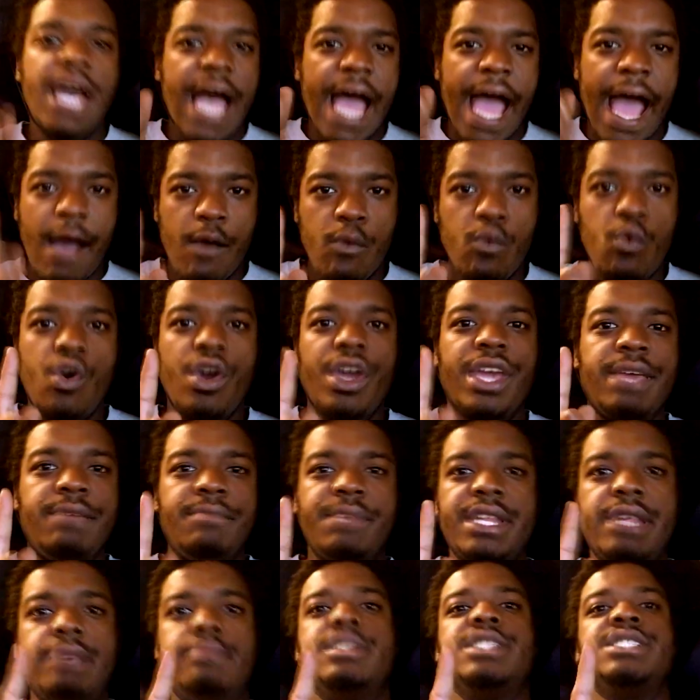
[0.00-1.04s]
I want
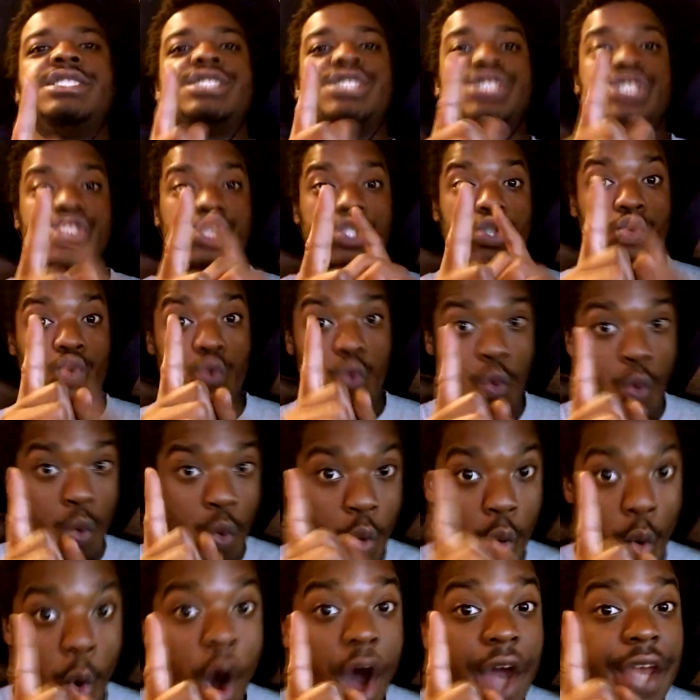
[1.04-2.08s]
Eminem to just do
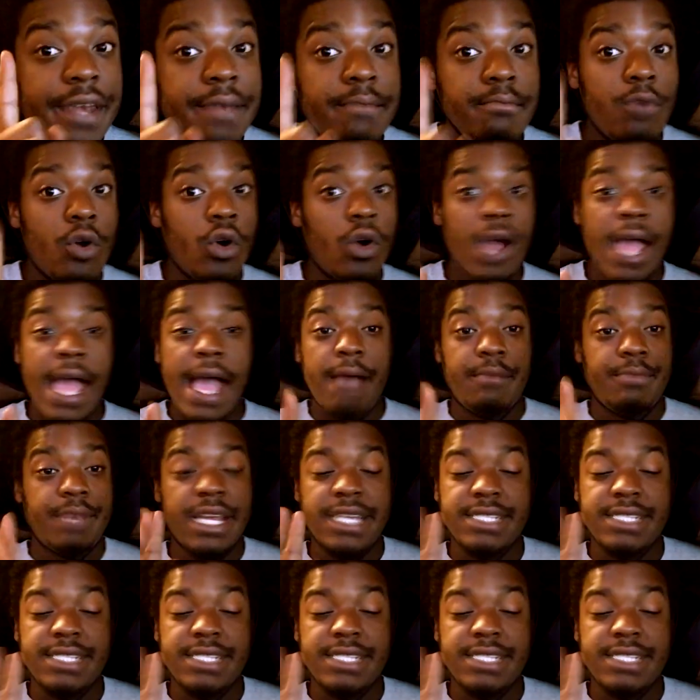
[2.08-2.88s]
one more album.